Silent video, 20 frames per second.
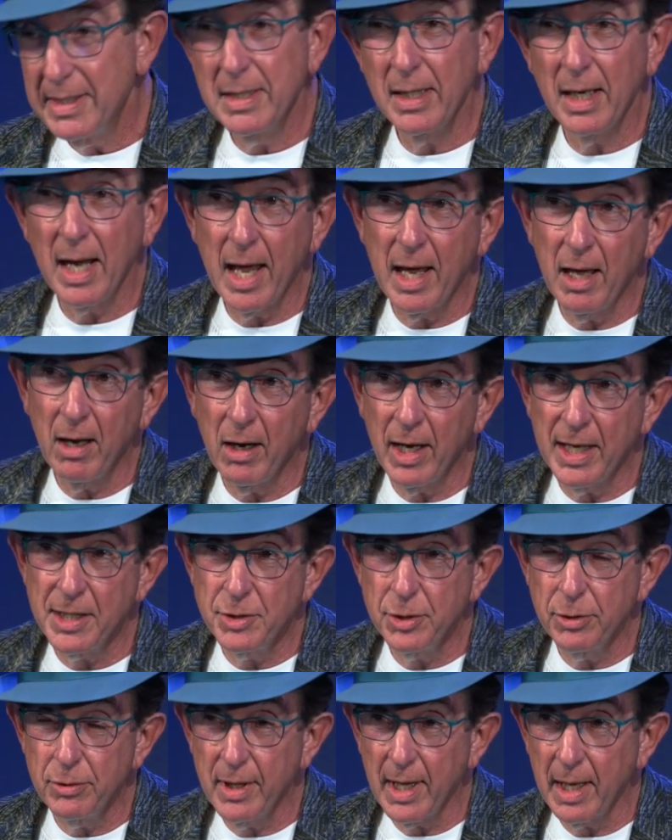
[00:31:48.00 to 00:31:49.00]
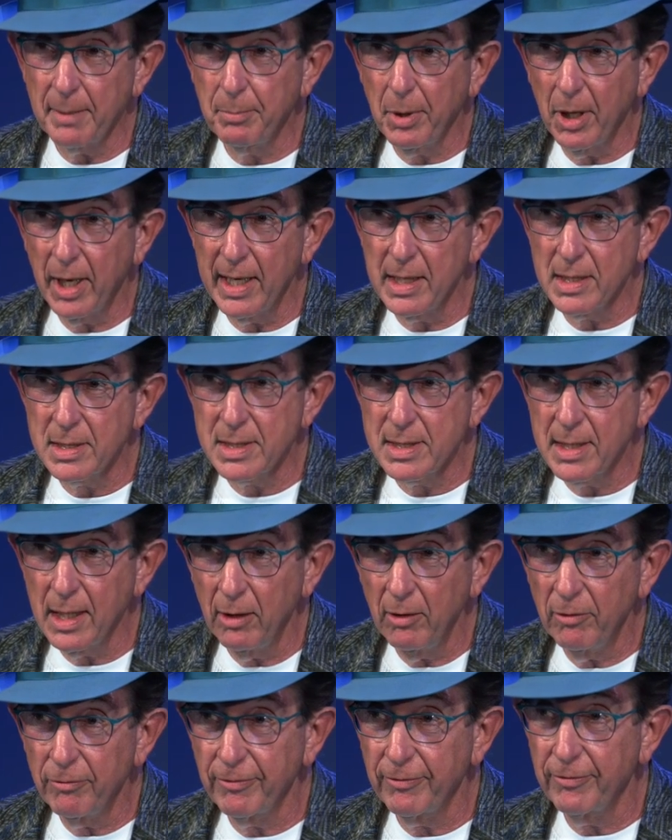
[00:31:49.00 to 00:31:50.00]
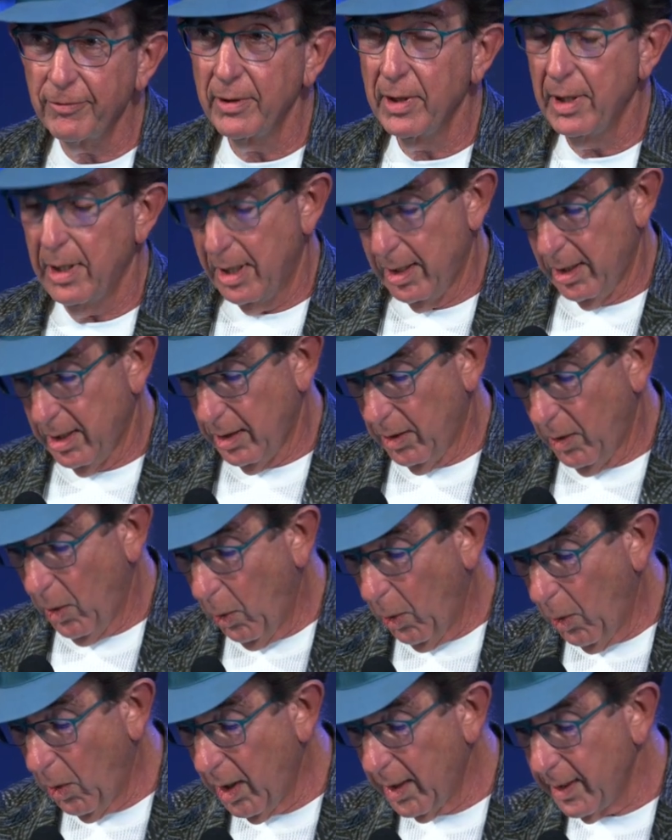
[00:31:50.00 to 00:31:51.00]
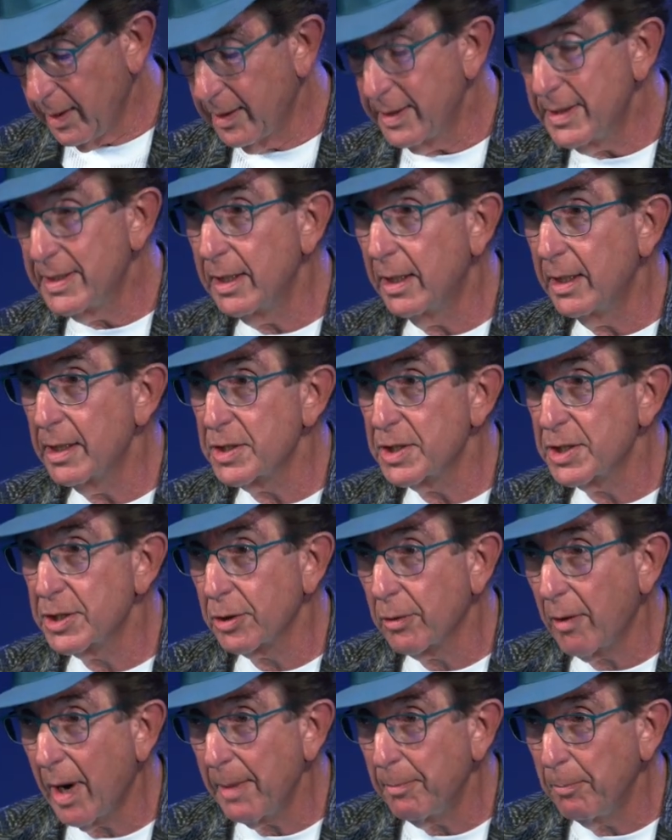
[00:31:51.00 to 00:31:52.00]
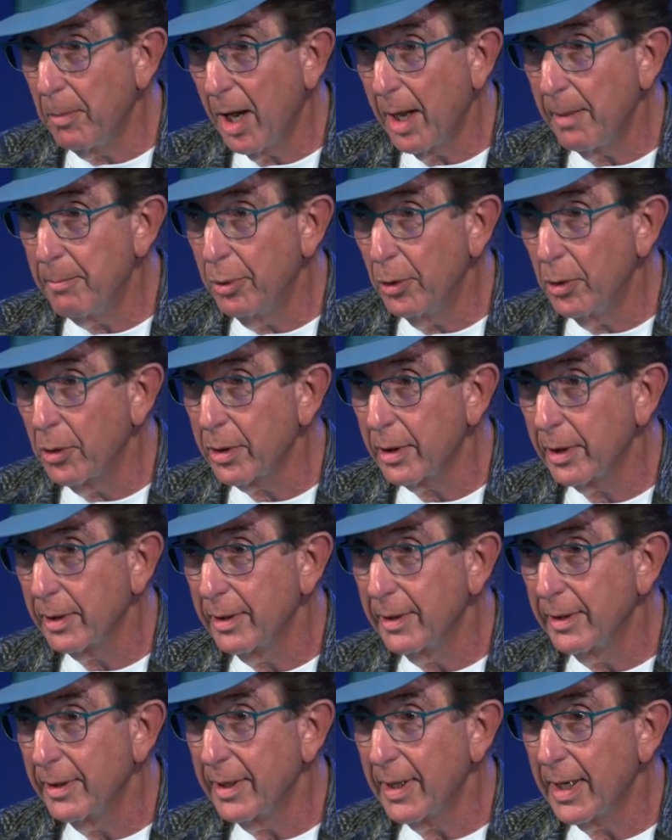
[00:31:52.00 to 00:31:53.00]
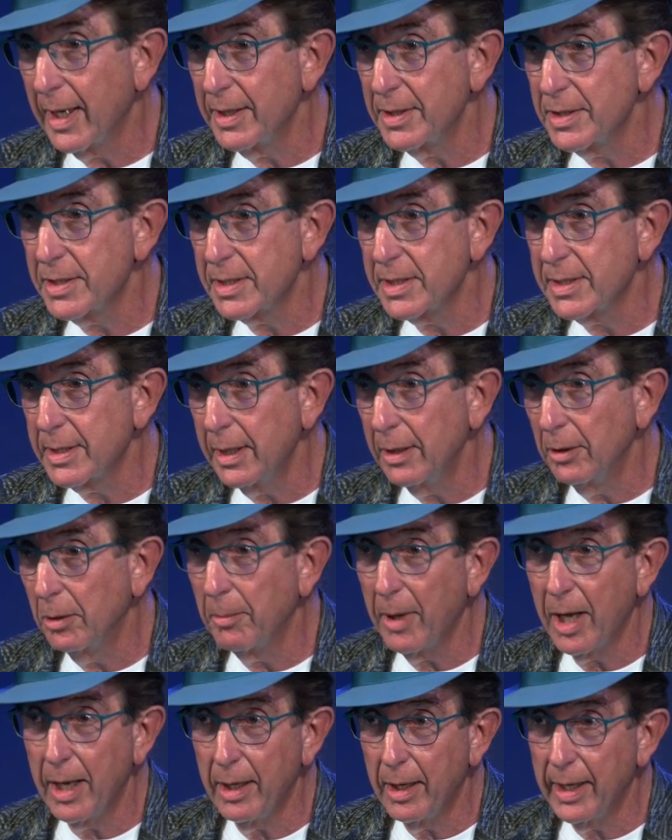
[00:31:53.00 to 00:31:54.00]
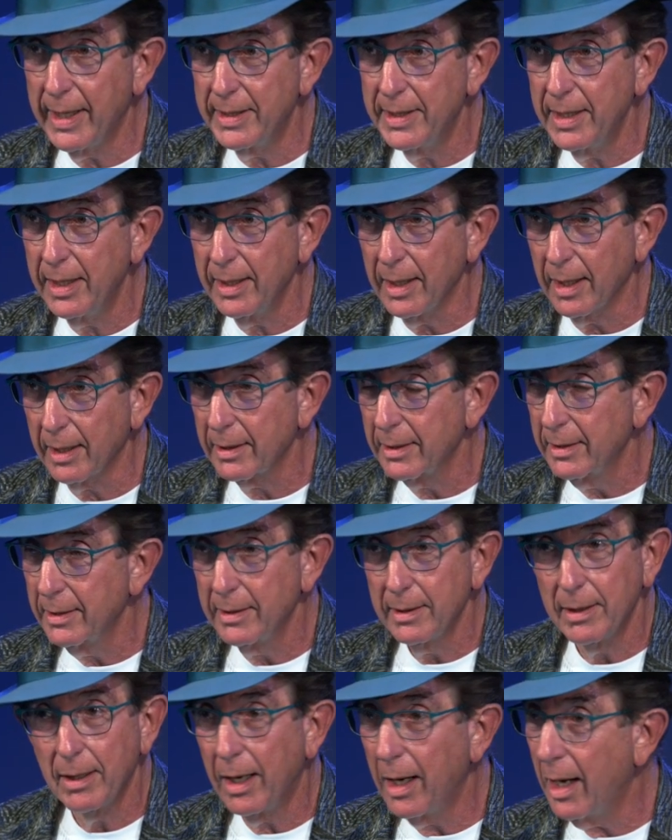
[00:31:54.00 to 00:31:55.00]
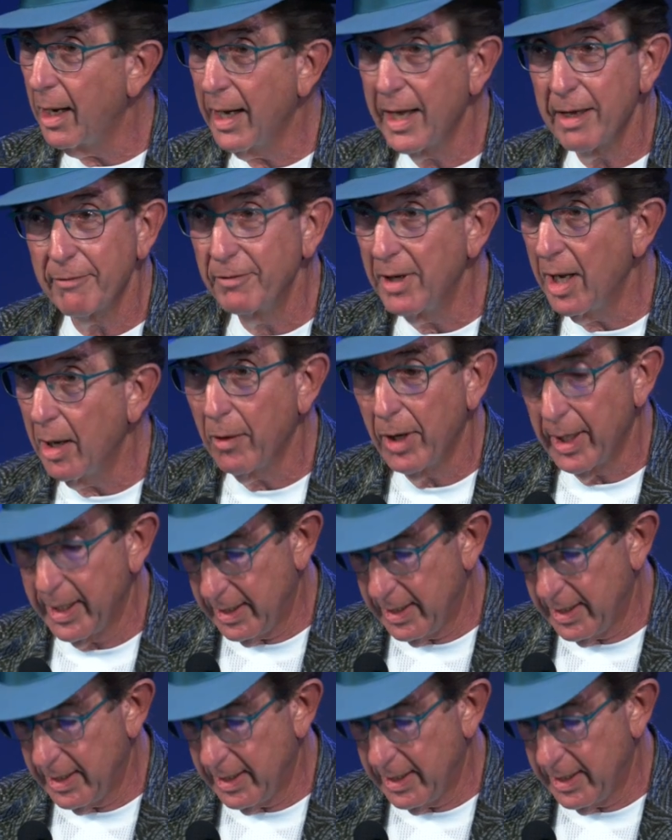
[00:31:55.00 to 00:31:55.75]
Did AI do that by itself, or did it scrape my book and steal my idea? I have no